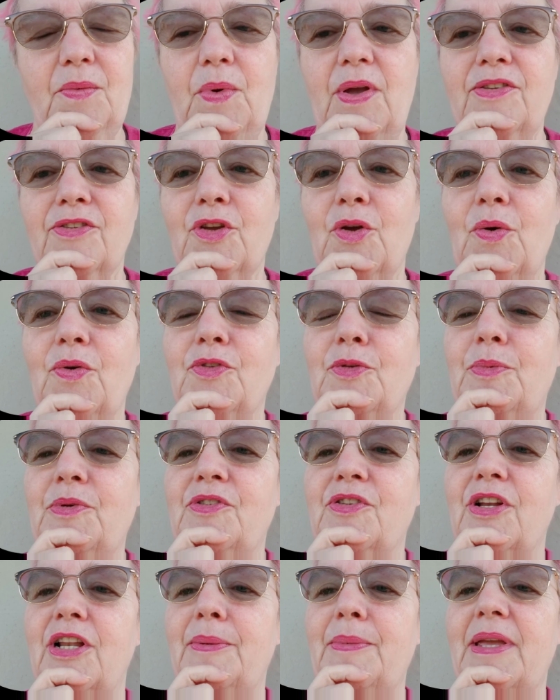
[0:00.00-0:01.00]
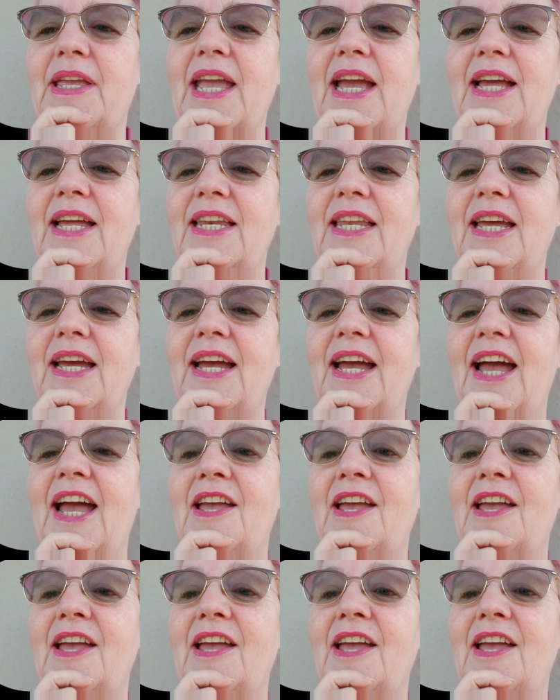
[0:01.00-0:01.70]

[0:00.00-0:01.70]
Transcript: West Coast of British Columbia, Canada.